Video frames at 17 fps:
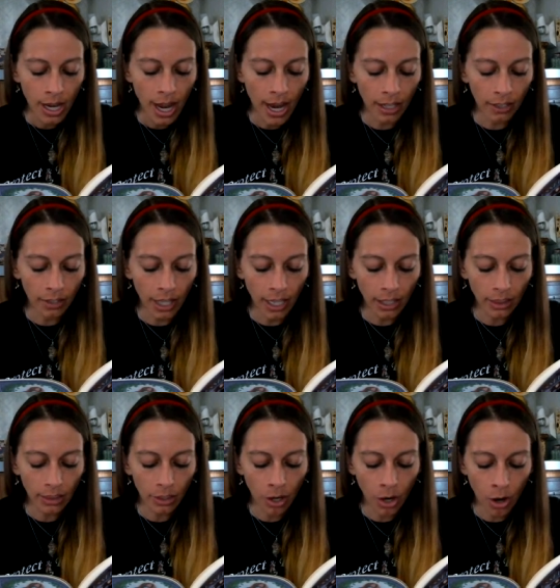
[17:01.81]
and
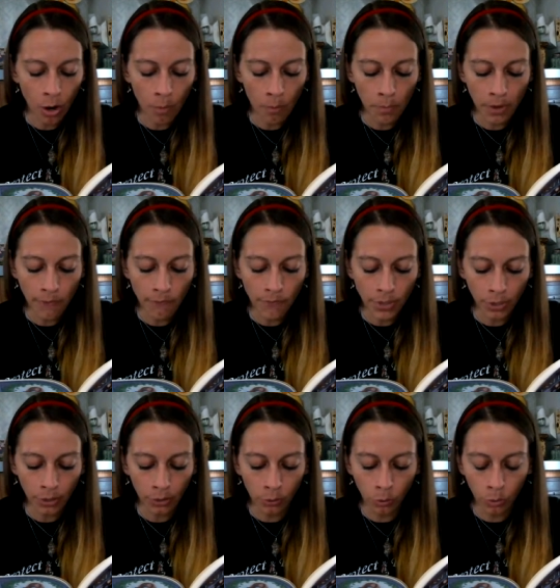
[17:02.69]
let the home be
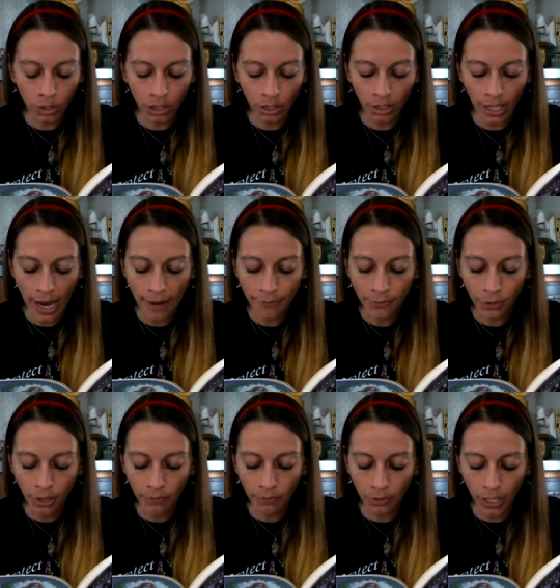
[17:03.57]
filled with the
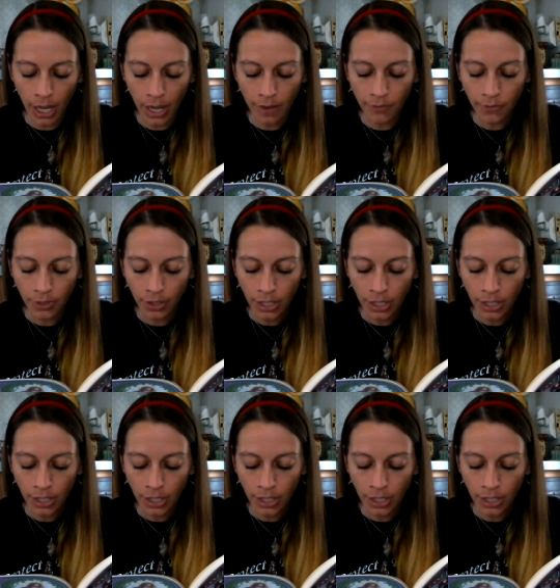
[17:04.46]
laughter of love,